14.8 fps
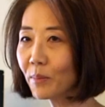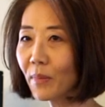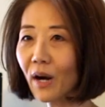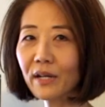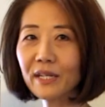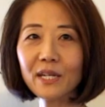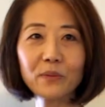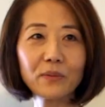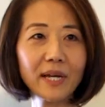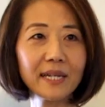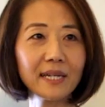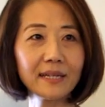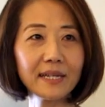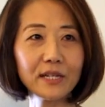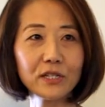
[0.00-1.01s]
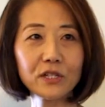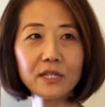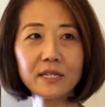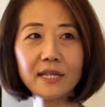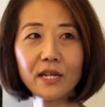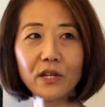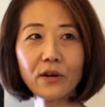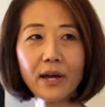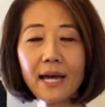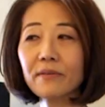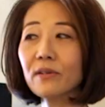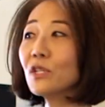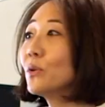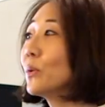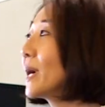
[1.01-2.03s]
market regulations that you're
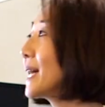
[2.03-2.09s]
having to